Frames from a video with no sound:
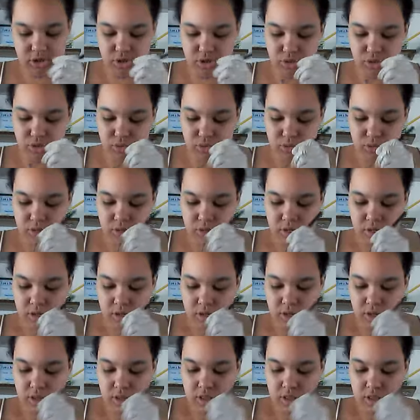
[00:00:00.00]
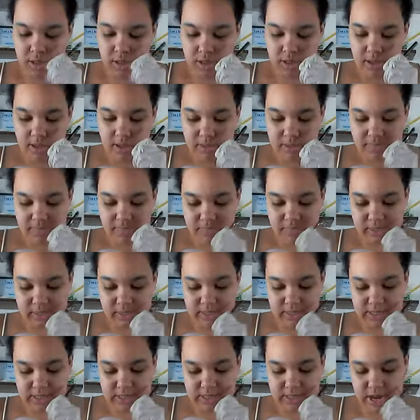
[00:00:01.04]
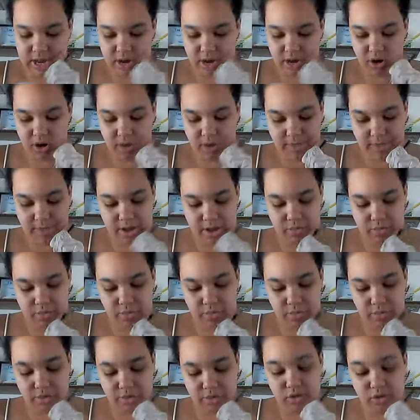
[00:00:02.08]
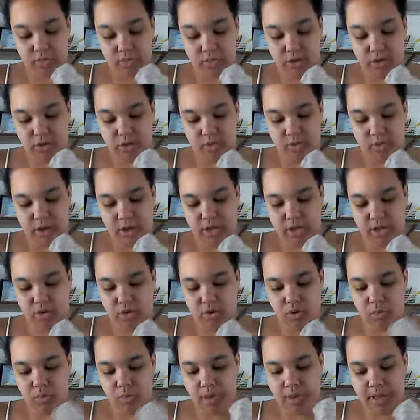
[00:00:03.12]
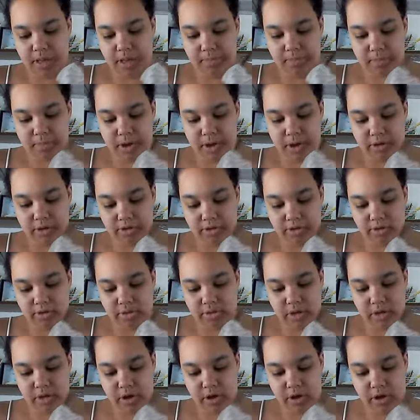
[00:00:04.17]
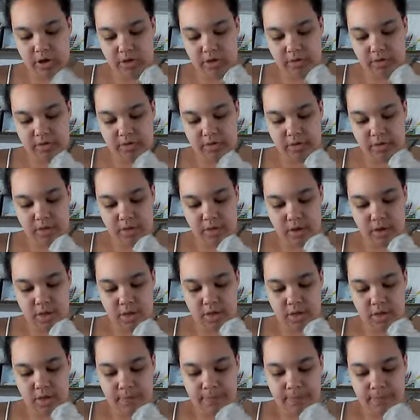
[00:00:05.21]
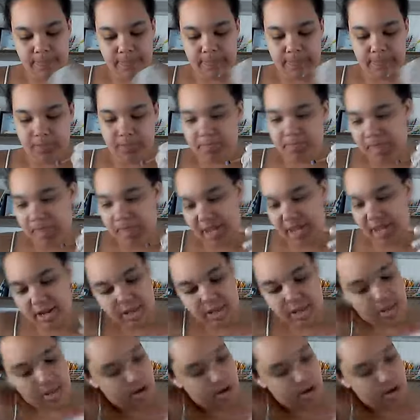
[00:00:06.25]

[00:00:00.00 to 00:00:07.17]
to stain her mouth, which is what you want. You don't want puddles of paint in